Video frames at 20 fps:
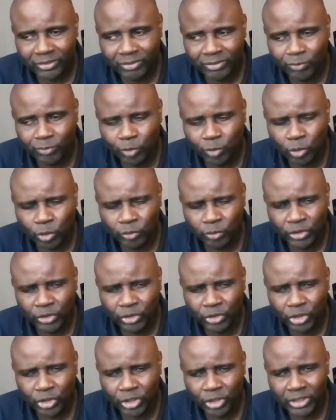involved in
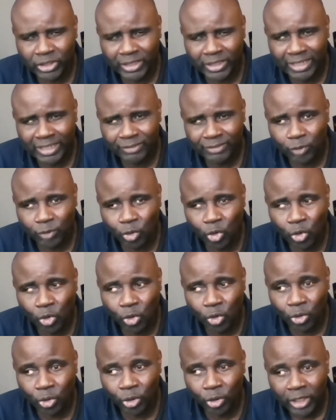church life,
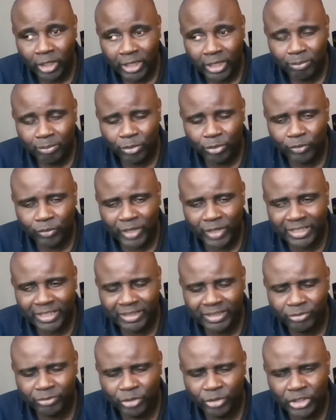or
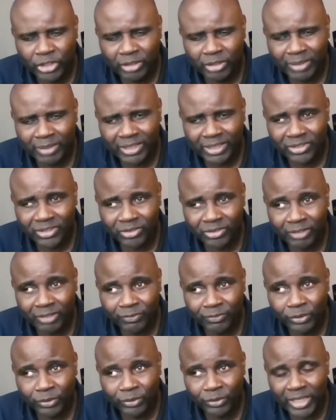providing reading material
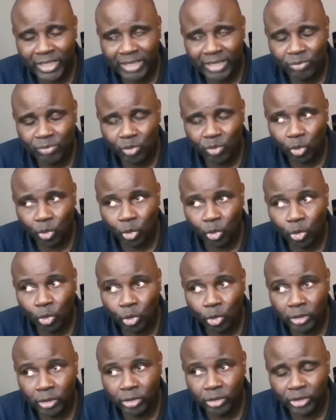for them,
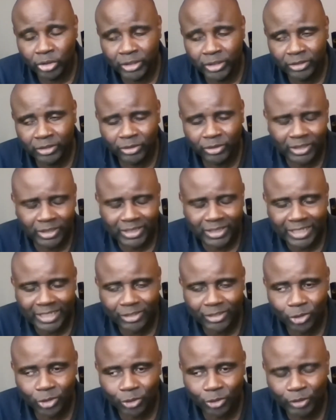or running things like
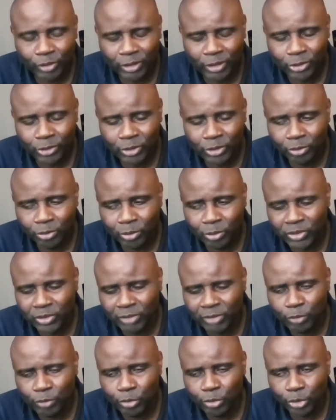Torch fellowship groups,
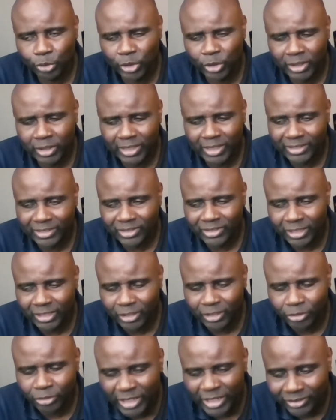if you think that's a
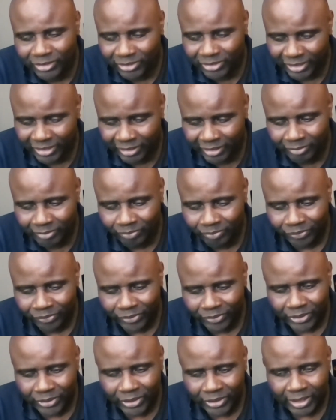great thing,
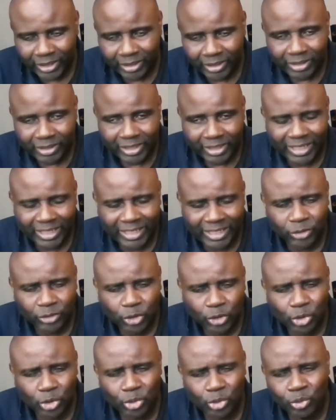and
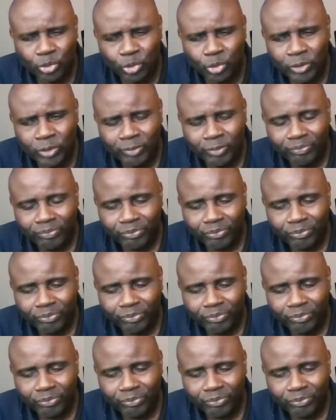two,